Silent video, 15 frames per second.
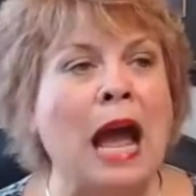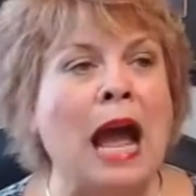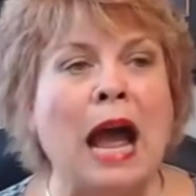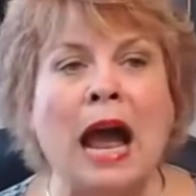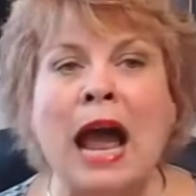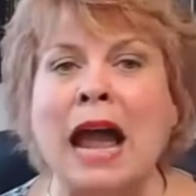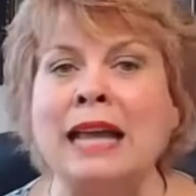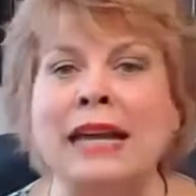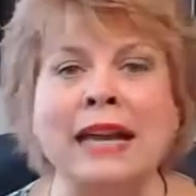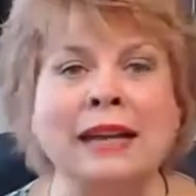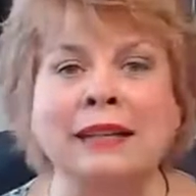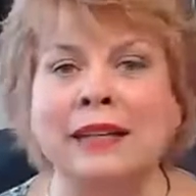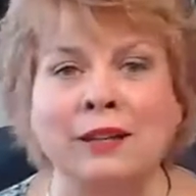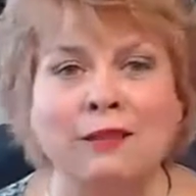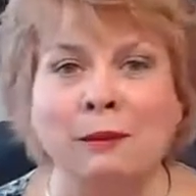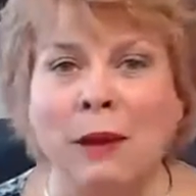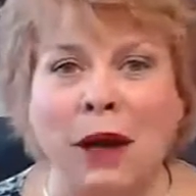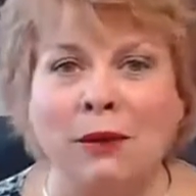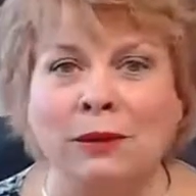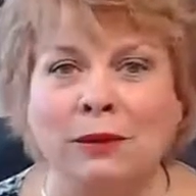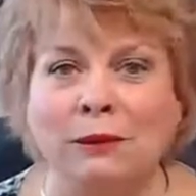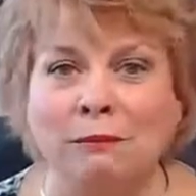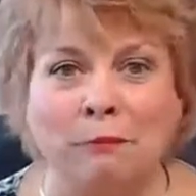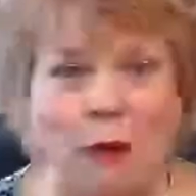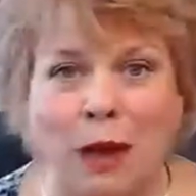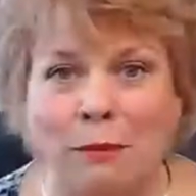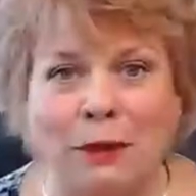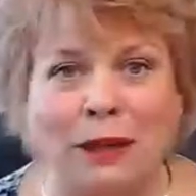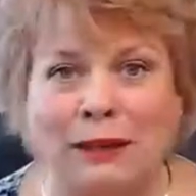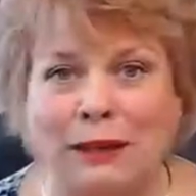I can't give them out
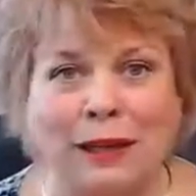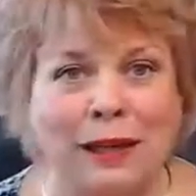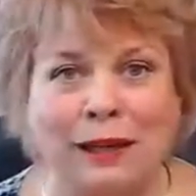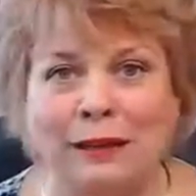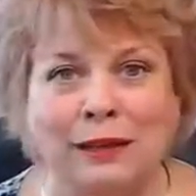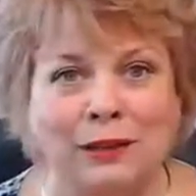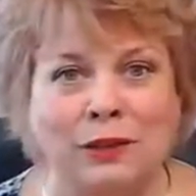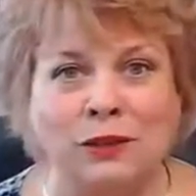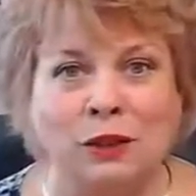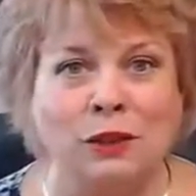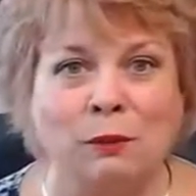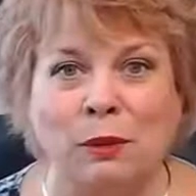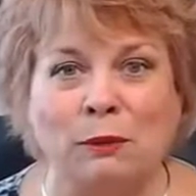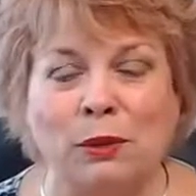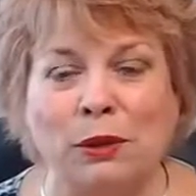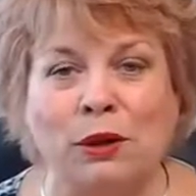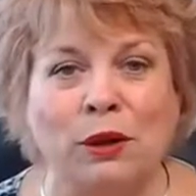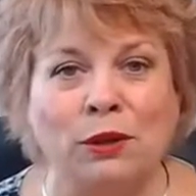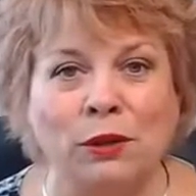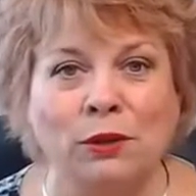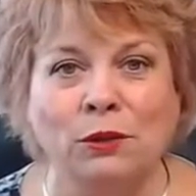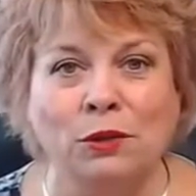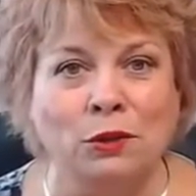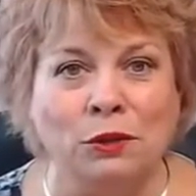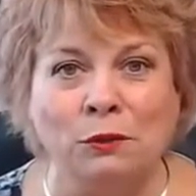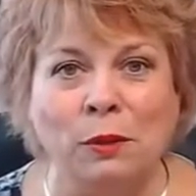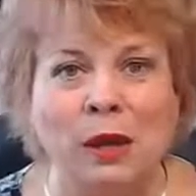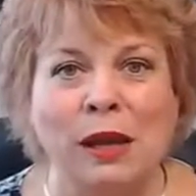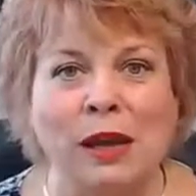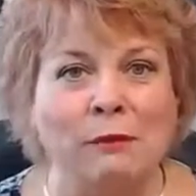publicly. This is going to be put on YouTube
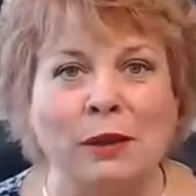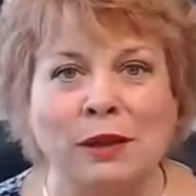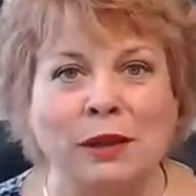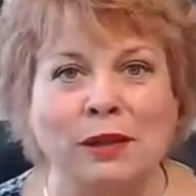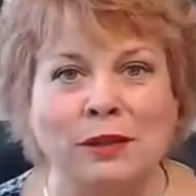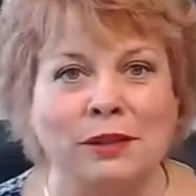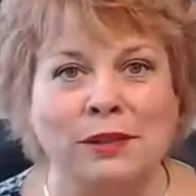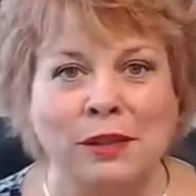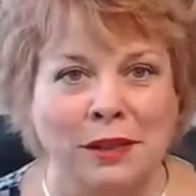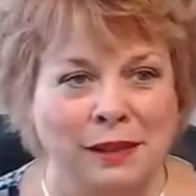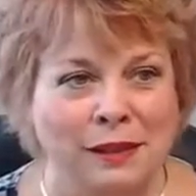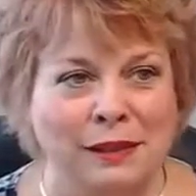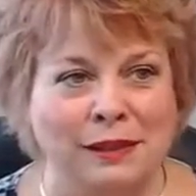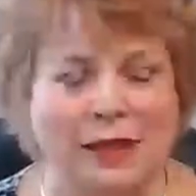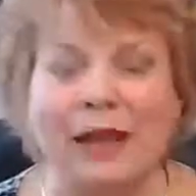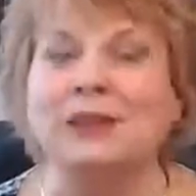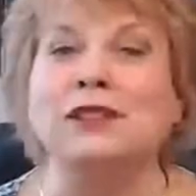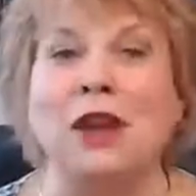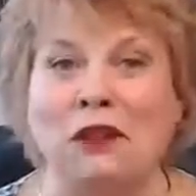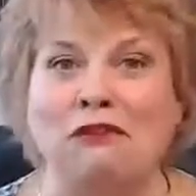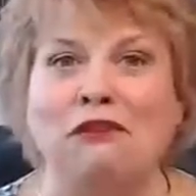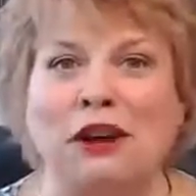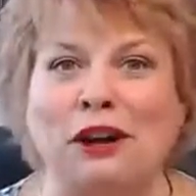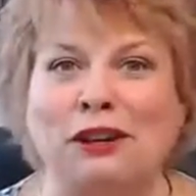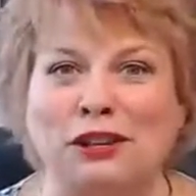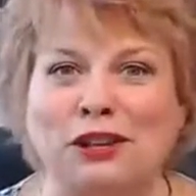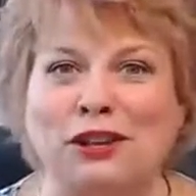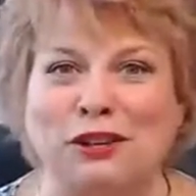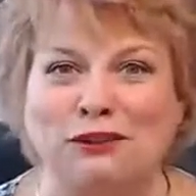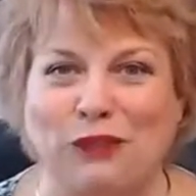because that's not fair
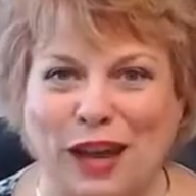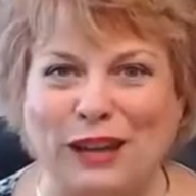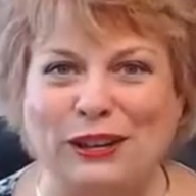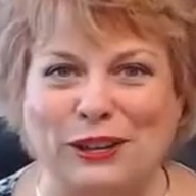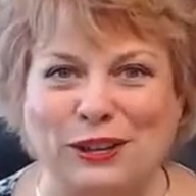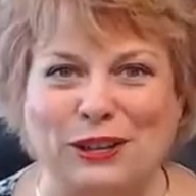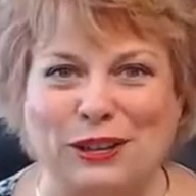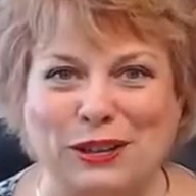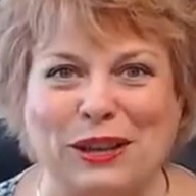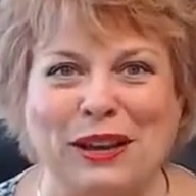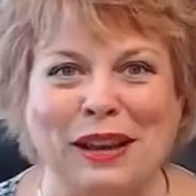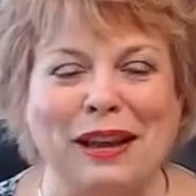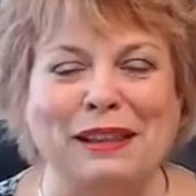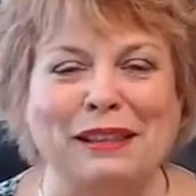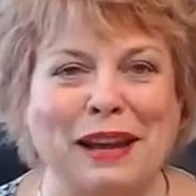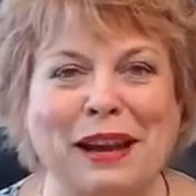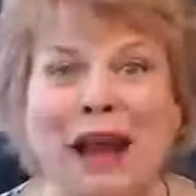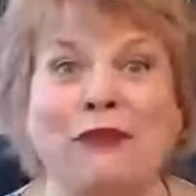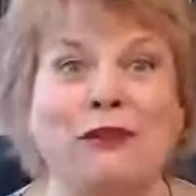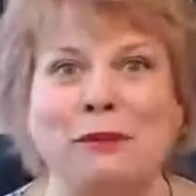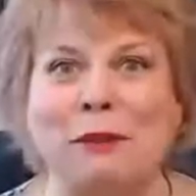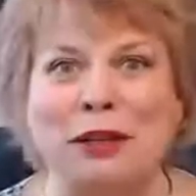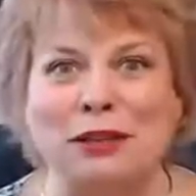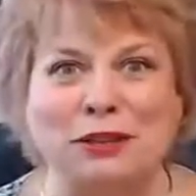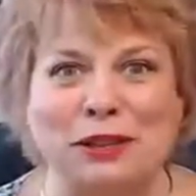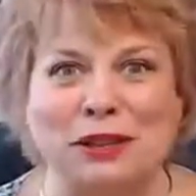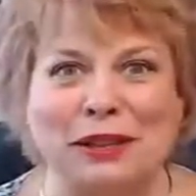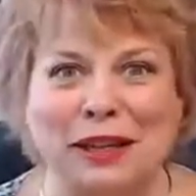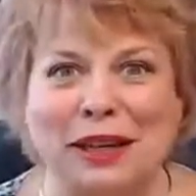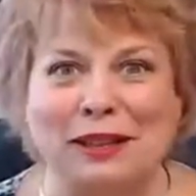to the vendors that everybody's
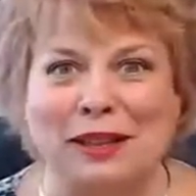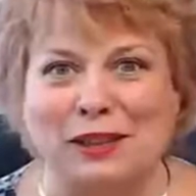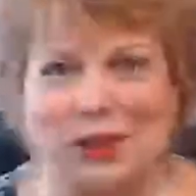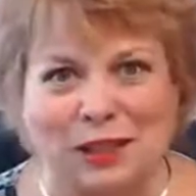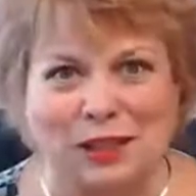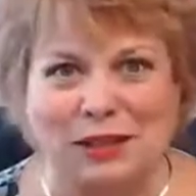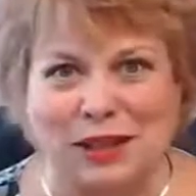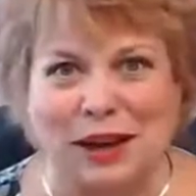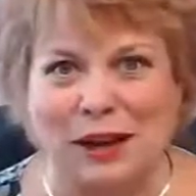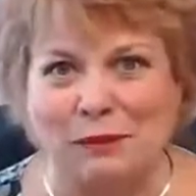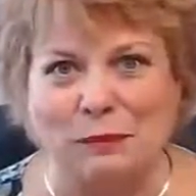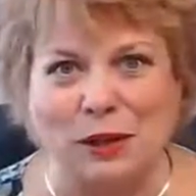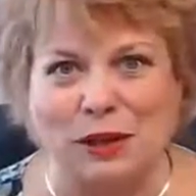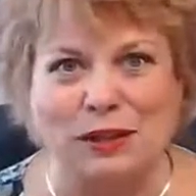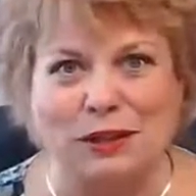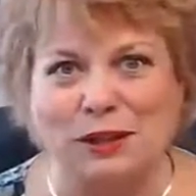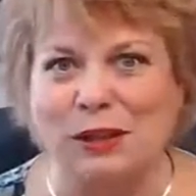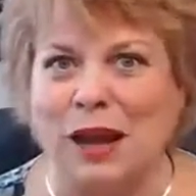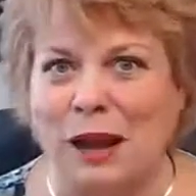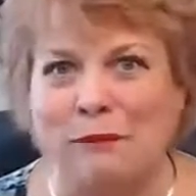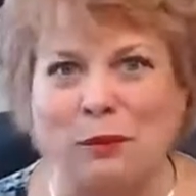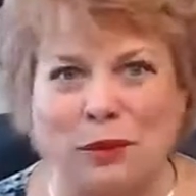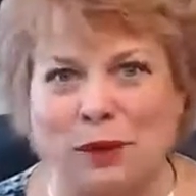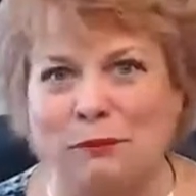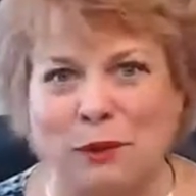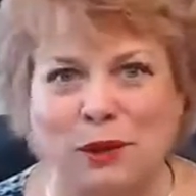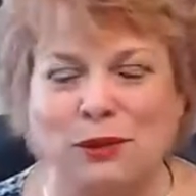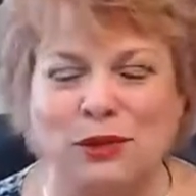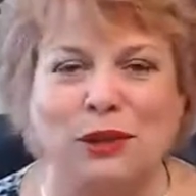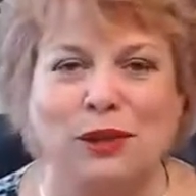going to get this discount because I
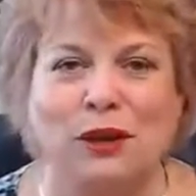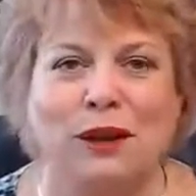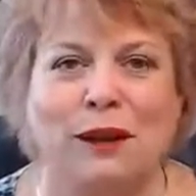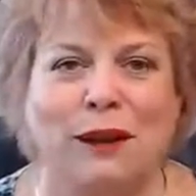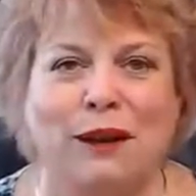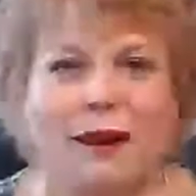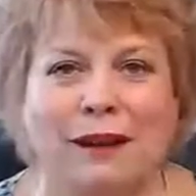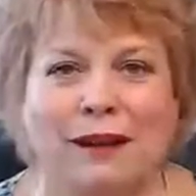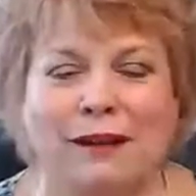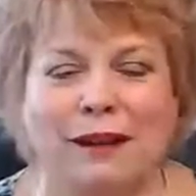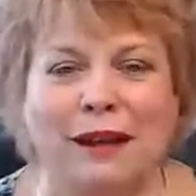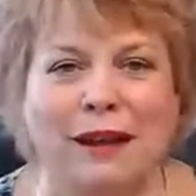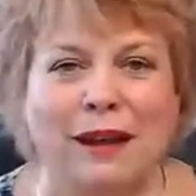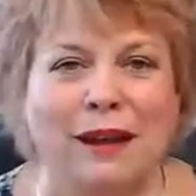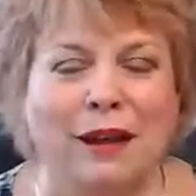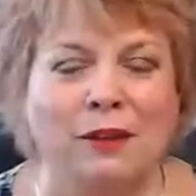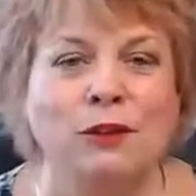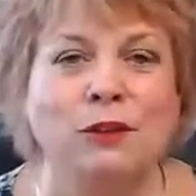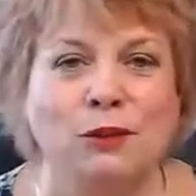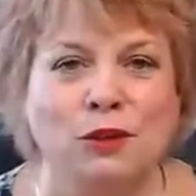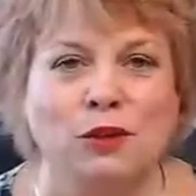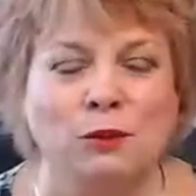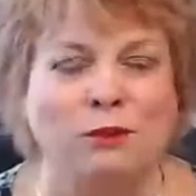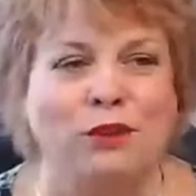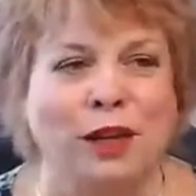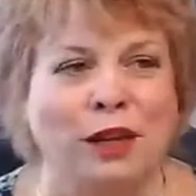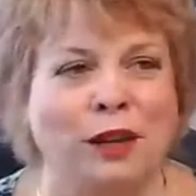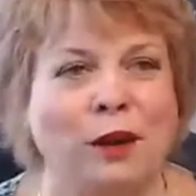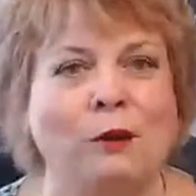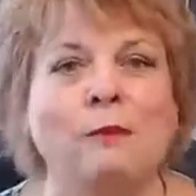posted a YouTube
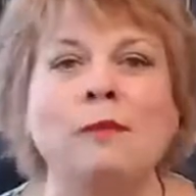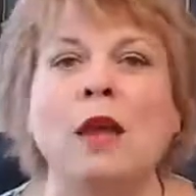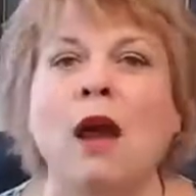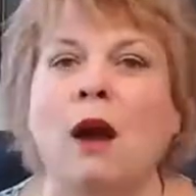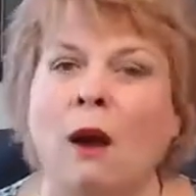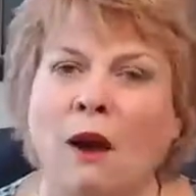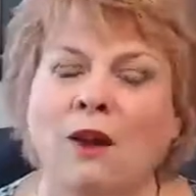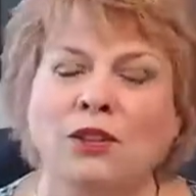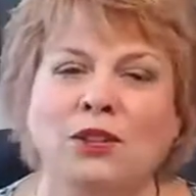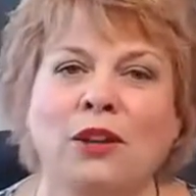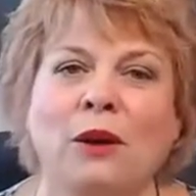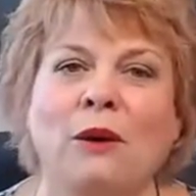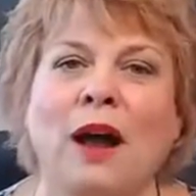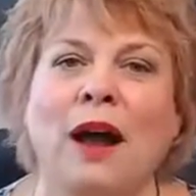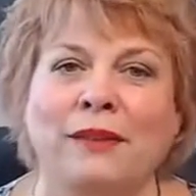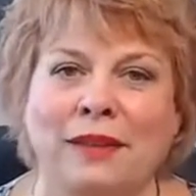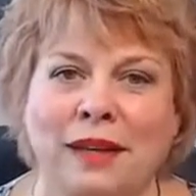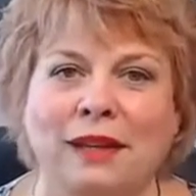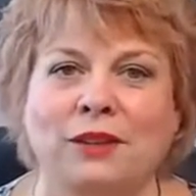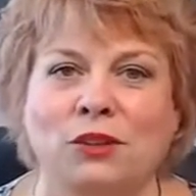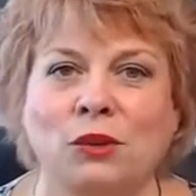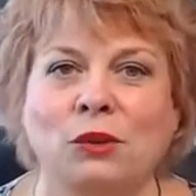video. Also, I think it's